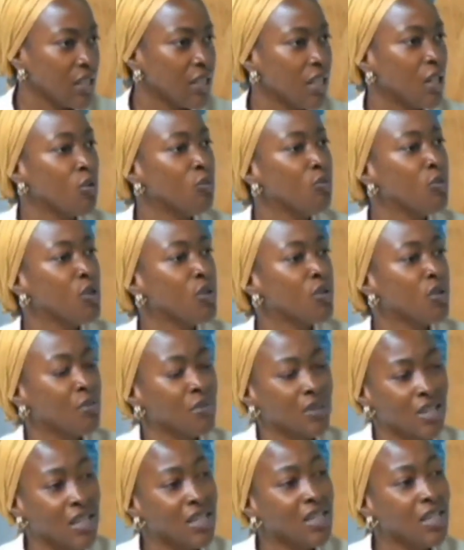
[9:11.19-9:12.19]
there will be
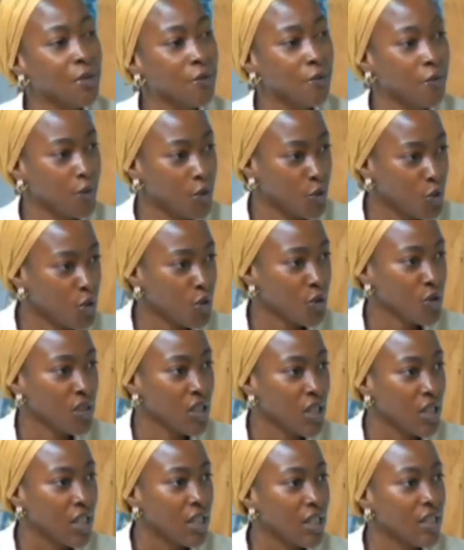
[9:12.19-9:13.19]
some certain
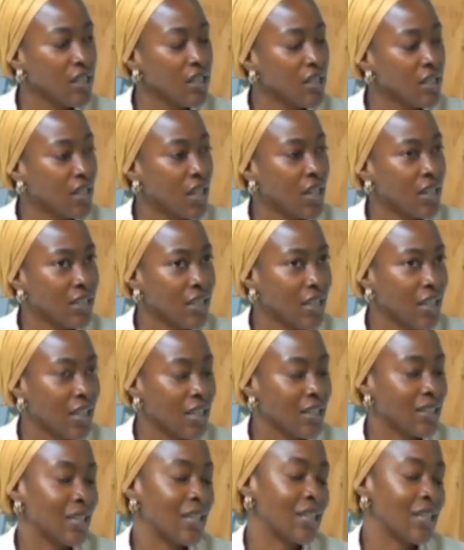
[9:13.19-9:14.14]
features in these ID cards.